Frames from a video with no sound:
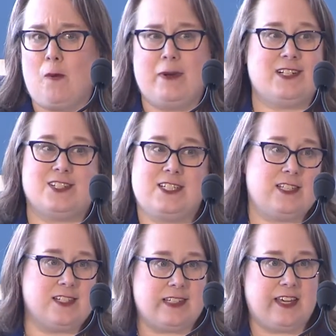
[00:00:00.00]
much to
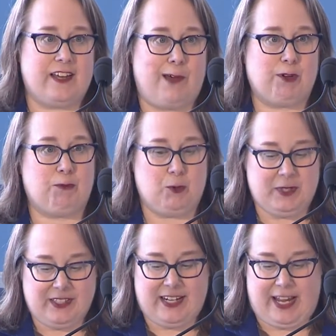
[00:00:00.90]
these economic
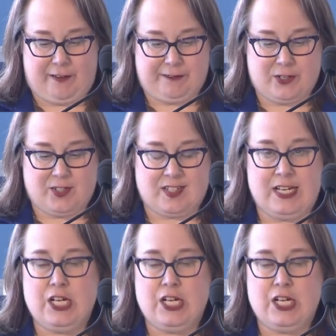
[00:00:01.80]
mobility efforts.